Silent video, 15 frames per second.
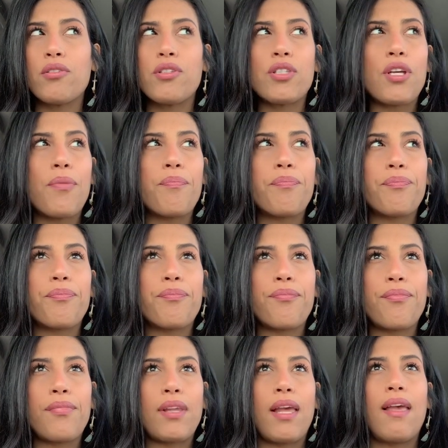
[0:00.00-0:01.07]
So
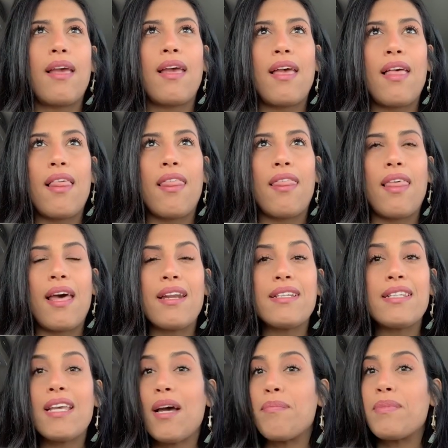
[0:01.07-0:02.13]
that is
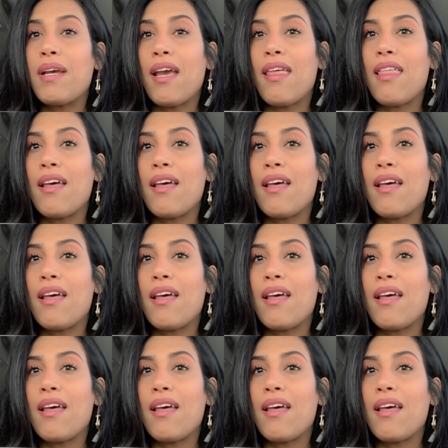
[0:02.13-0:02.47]
the update.